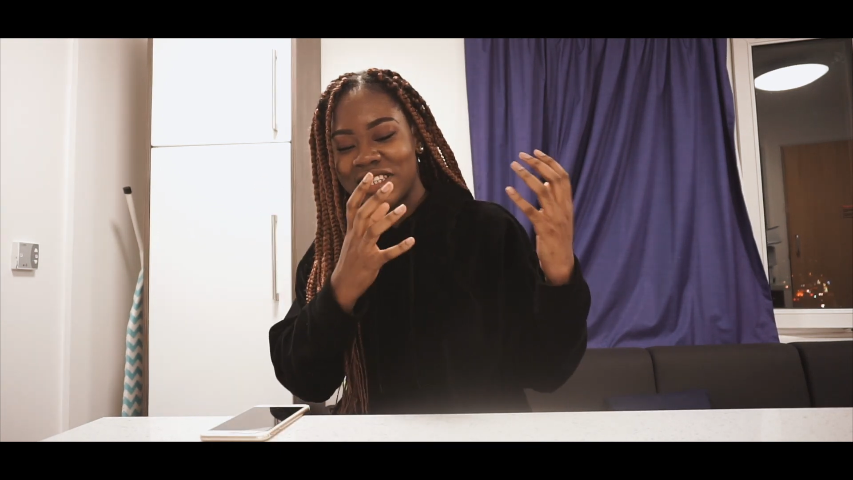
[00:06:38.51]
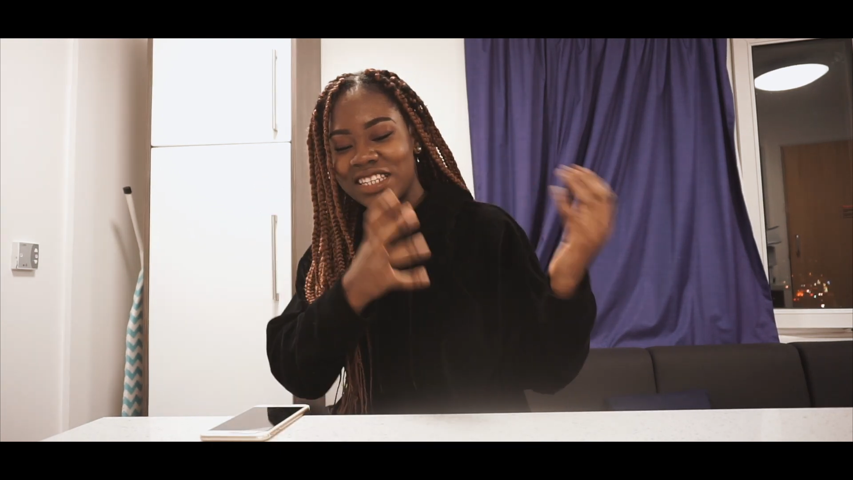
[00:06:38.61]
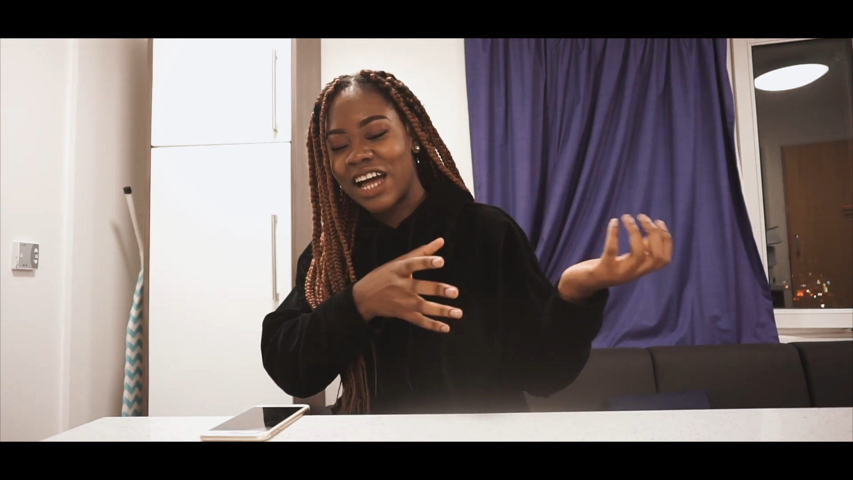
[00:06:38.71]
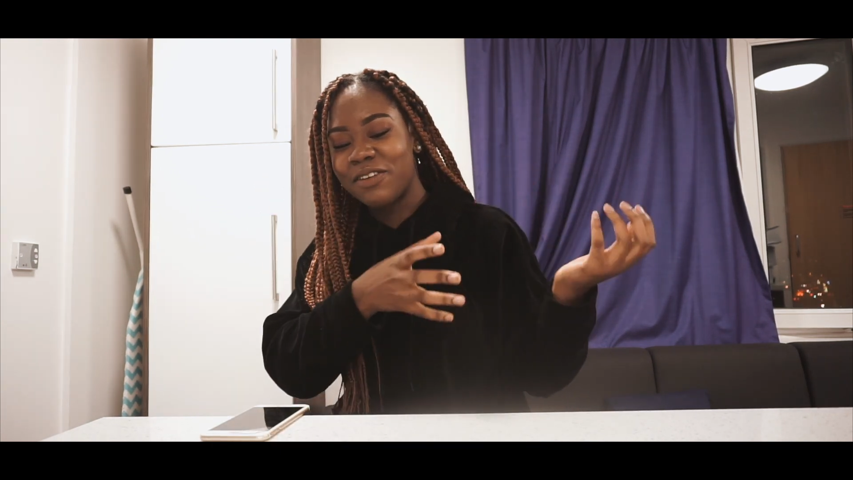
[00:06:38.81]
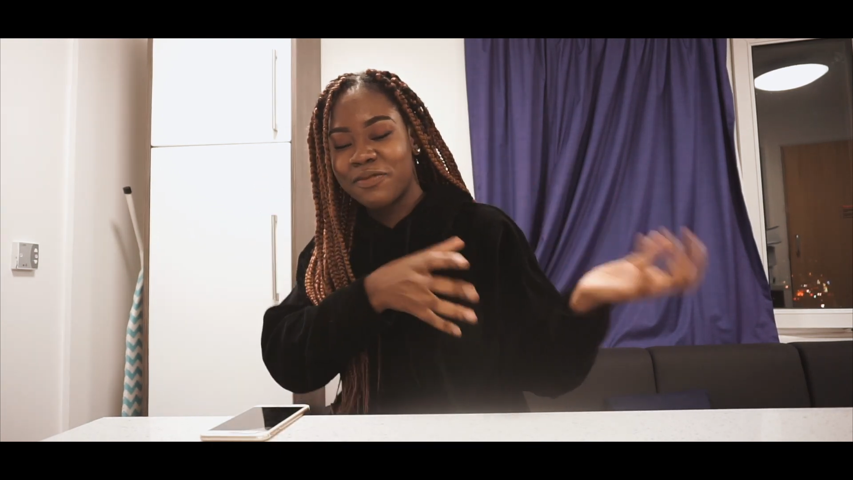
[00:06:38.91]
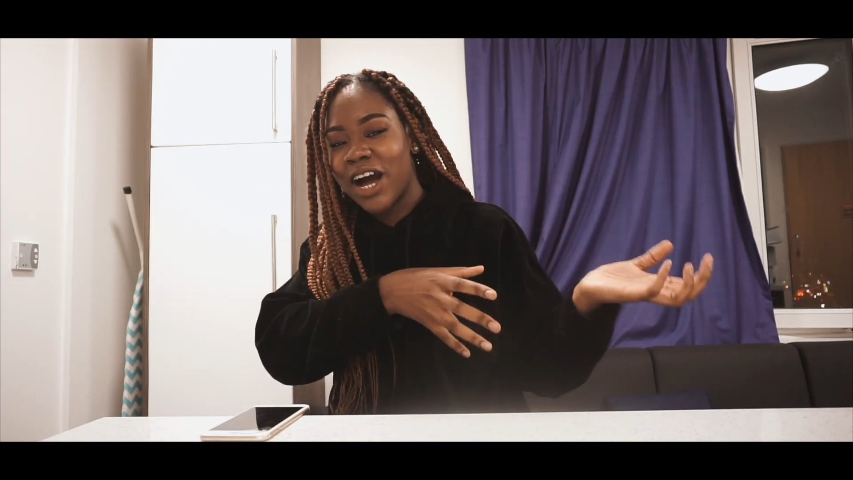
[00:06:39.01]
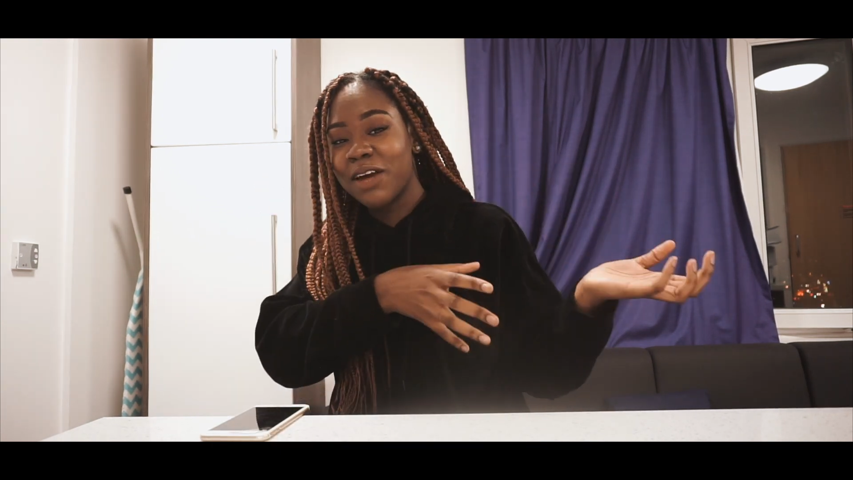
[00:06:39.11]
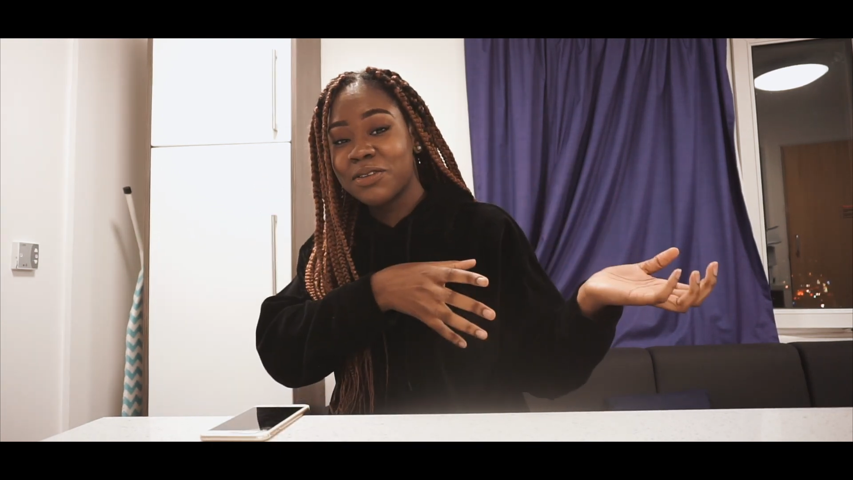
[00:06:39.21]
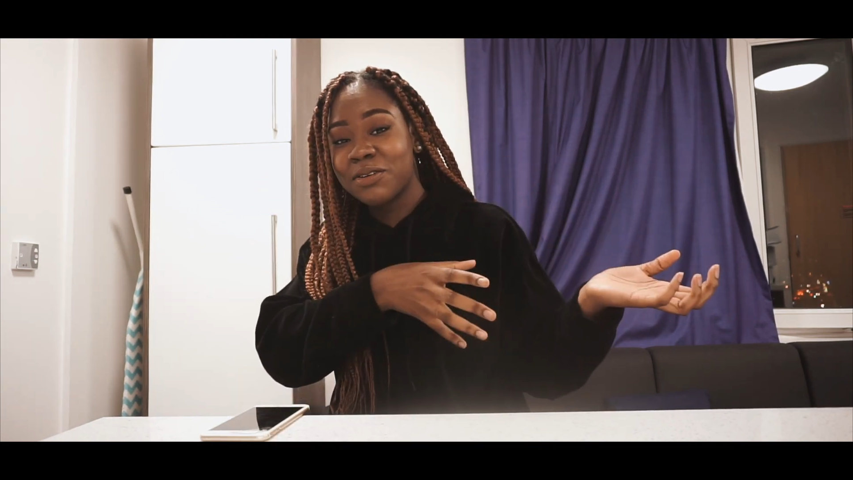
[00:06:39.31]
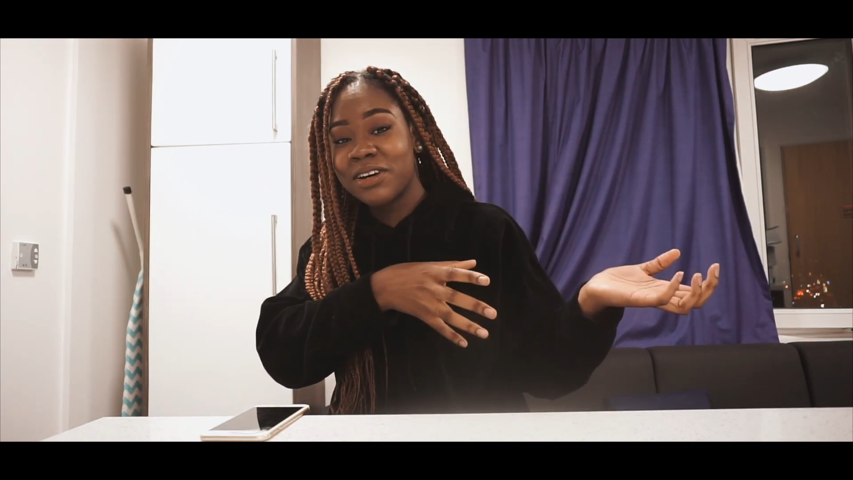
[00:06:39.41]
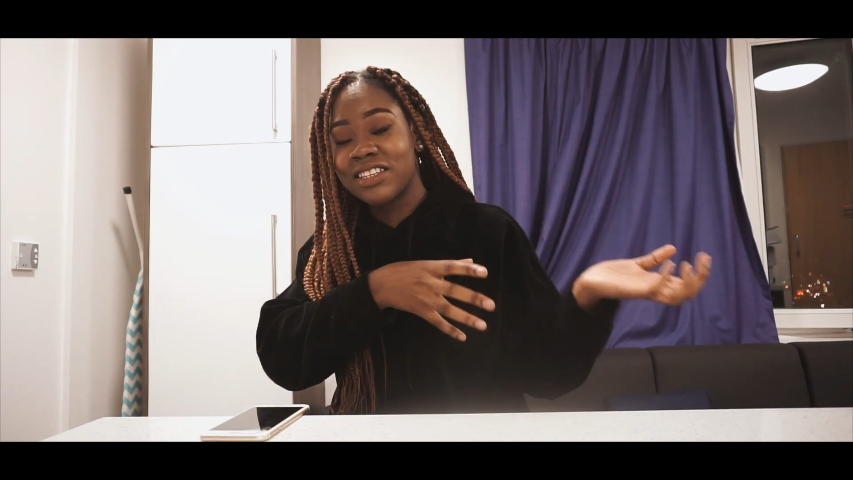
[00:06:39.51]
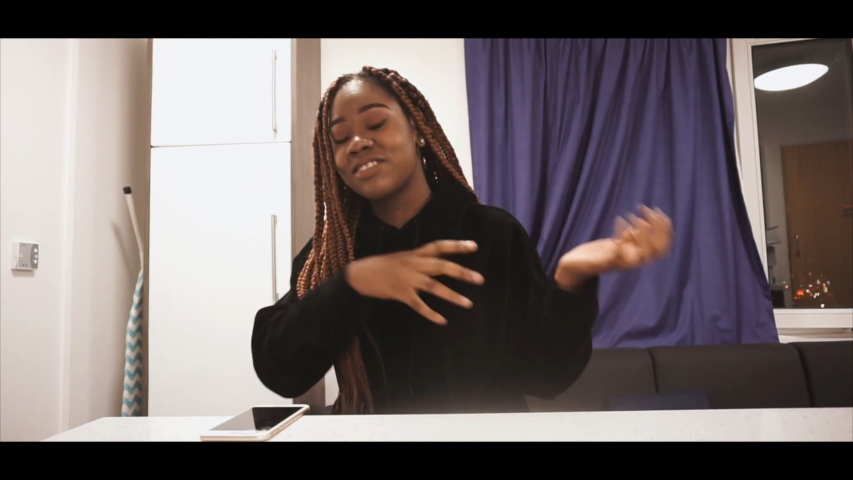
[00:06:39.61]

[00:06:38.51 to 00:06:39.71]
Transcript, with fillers: sad vibe to it.